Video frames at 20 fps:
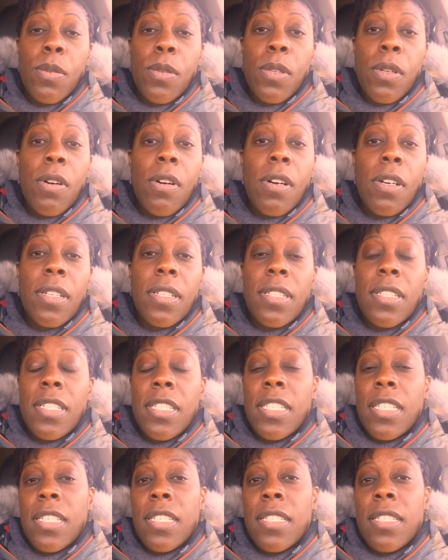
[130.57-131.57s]
long is
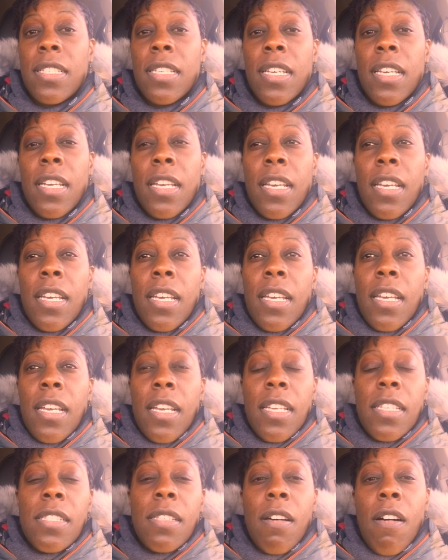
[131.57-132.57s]
just,
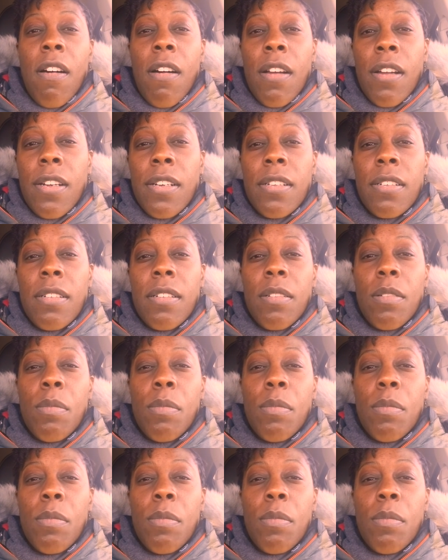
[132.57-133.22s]
it's hard.